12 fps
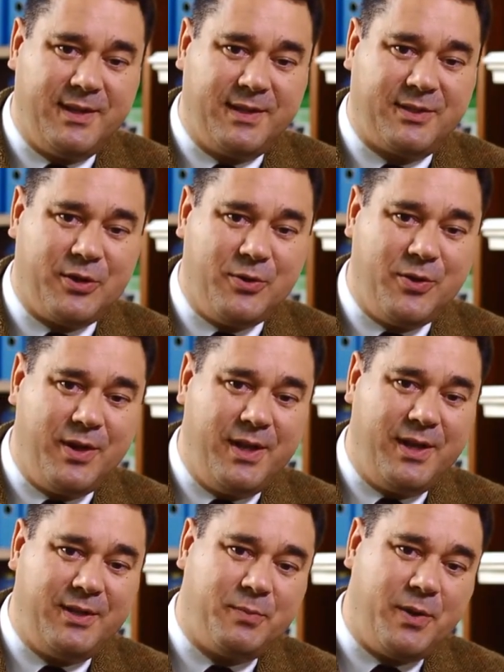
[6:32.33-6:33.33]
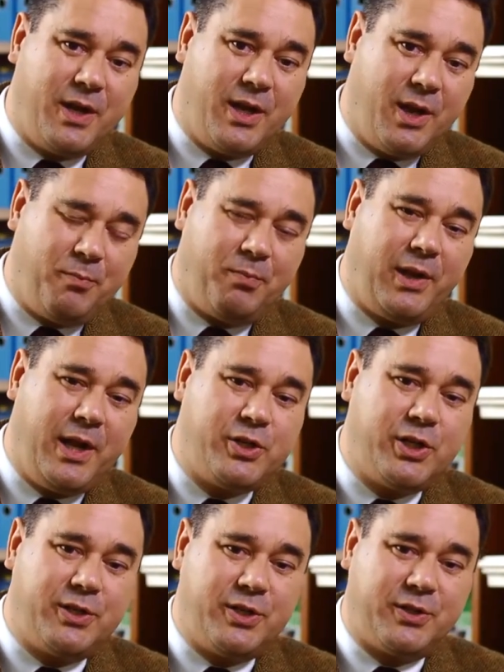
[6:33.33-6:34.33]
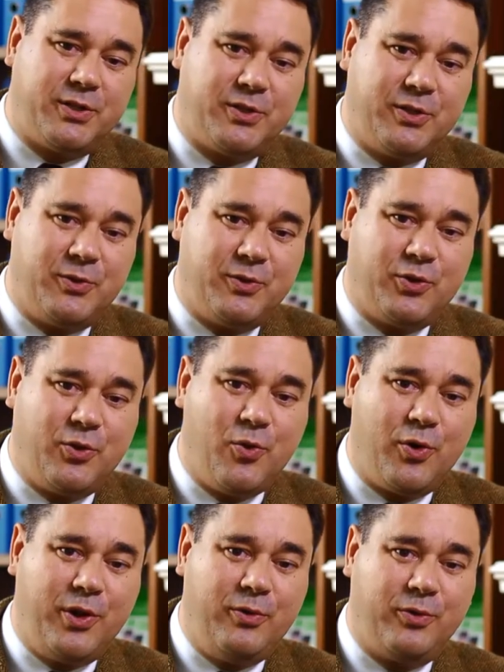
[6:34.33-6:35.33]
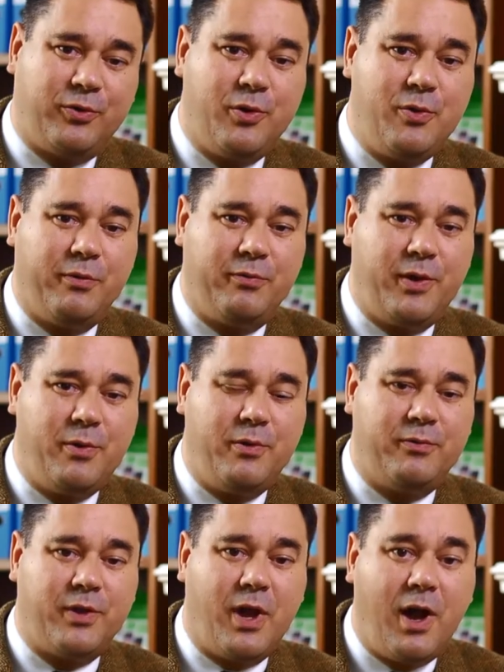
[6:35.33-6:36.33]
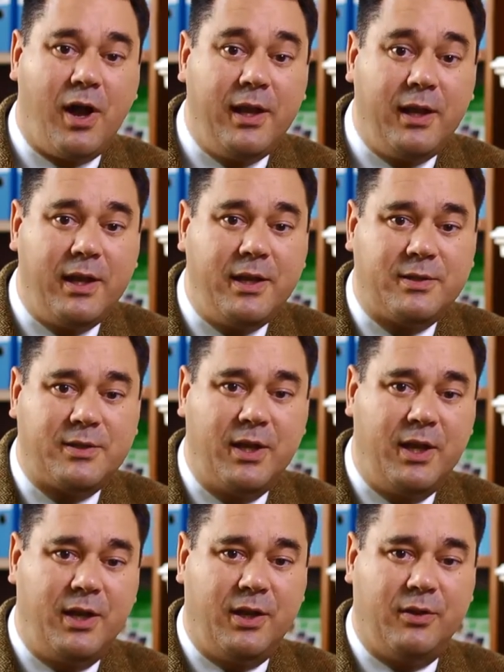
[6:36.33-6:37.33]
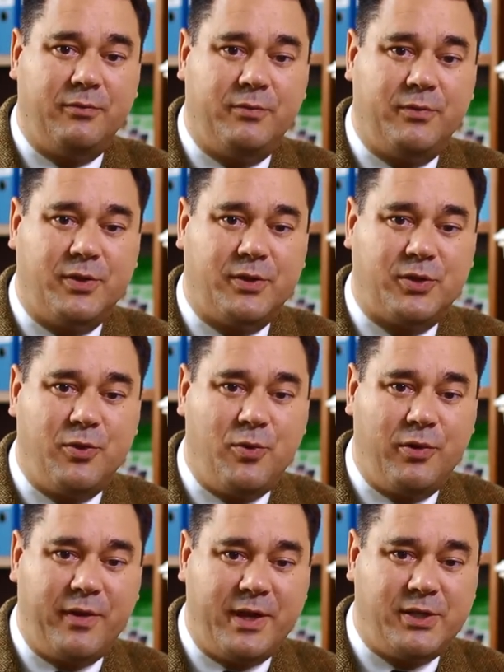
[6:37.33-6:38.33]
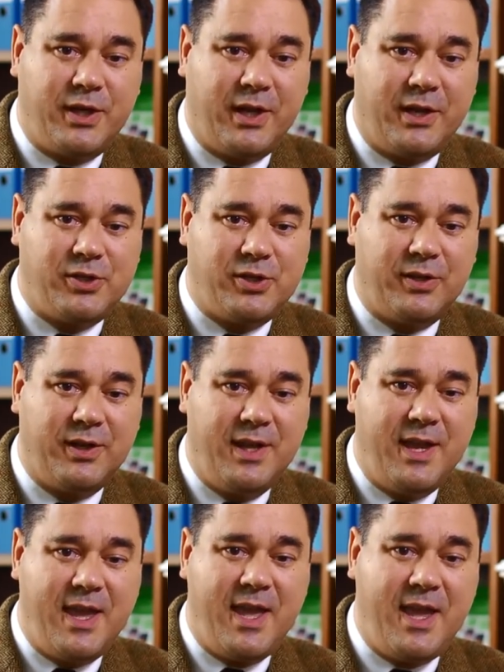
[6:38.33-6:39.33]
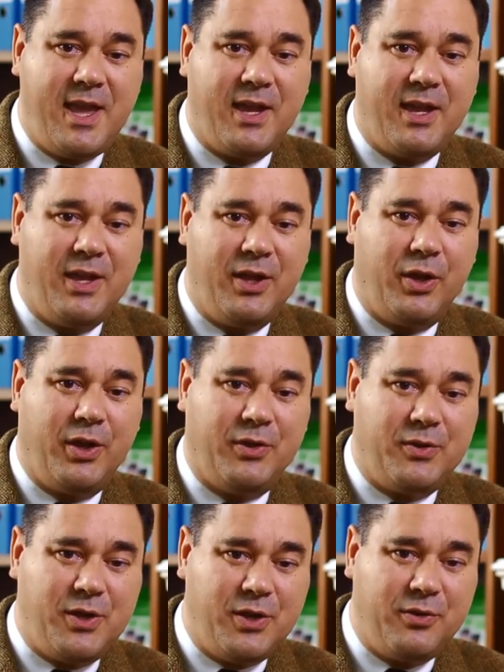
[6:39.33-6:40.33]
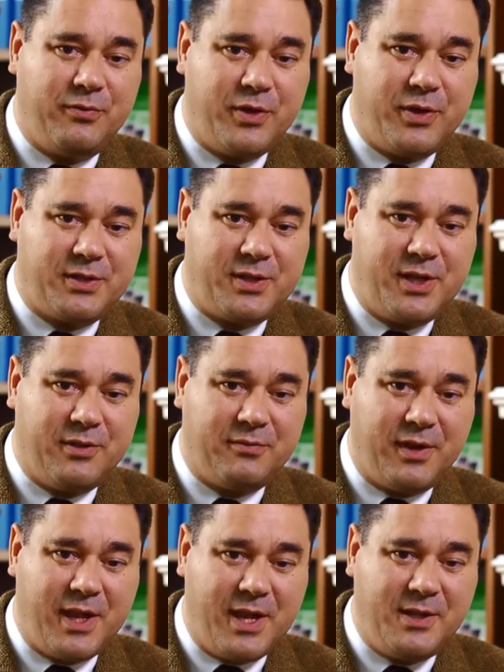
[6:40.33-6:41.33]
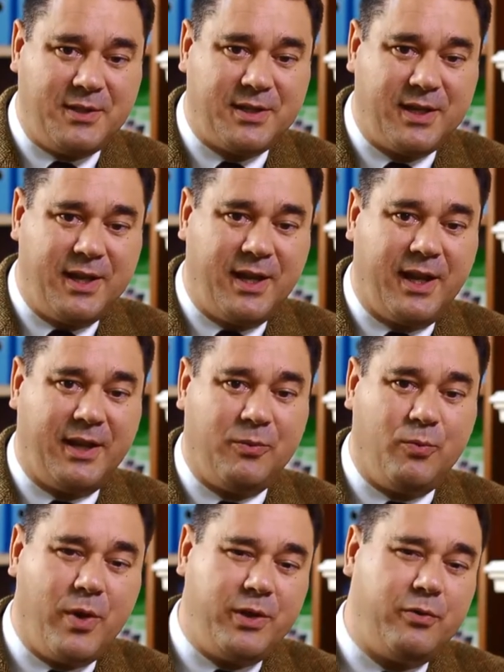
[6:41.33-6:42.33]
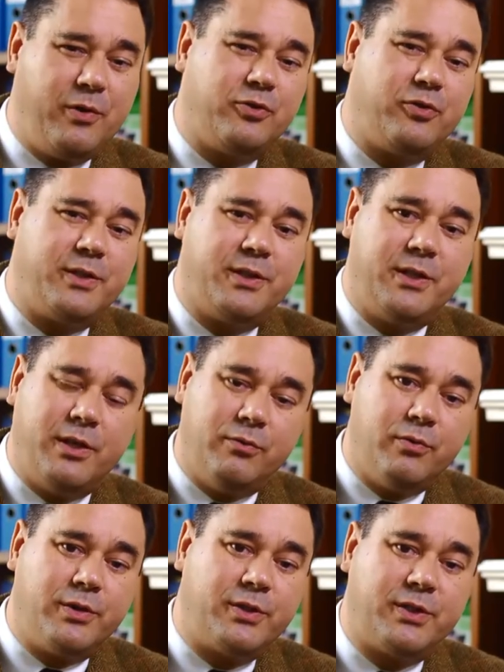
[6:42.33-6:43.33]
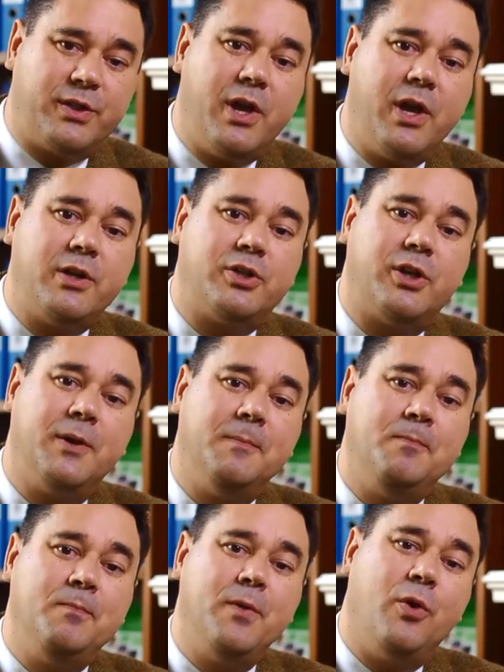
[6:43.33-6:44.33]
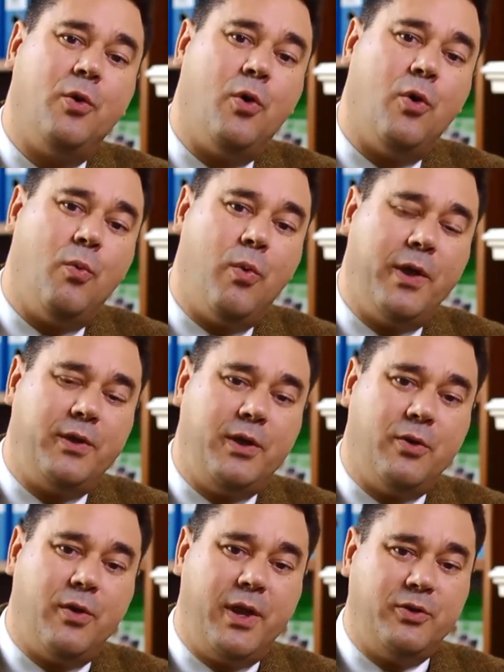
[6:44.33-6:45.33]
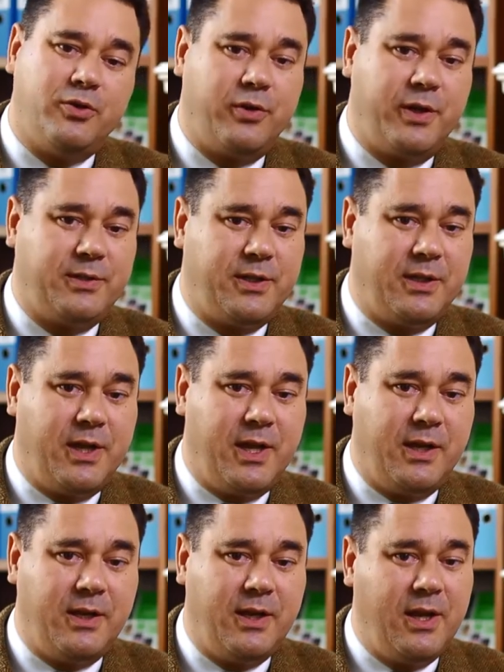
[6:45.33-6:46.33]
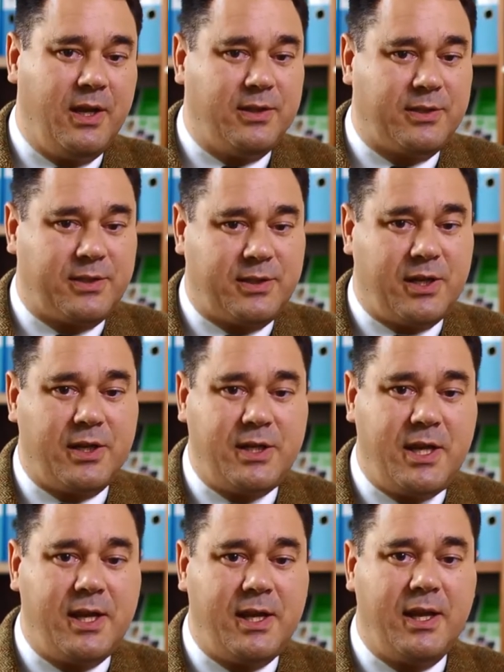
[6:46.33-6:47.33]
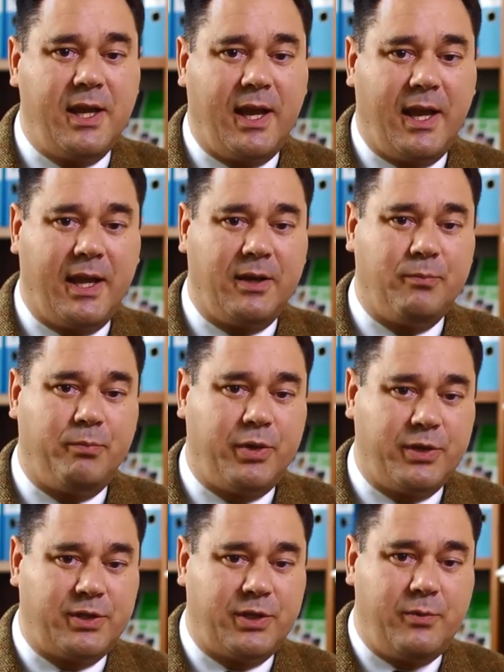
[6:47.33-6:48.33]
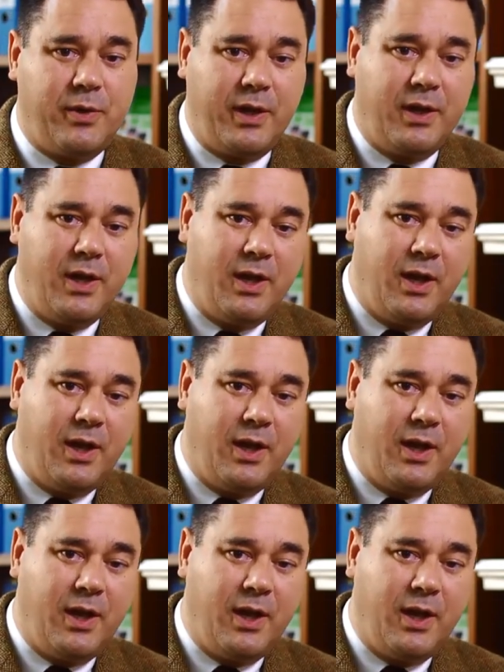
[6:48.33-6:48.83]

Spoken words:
So it's been a pleasure just to talk you through a few of the highlights of the School of Education here at the University of Leeds. And whether you're interested in research or whether you're interested in studying and pursuing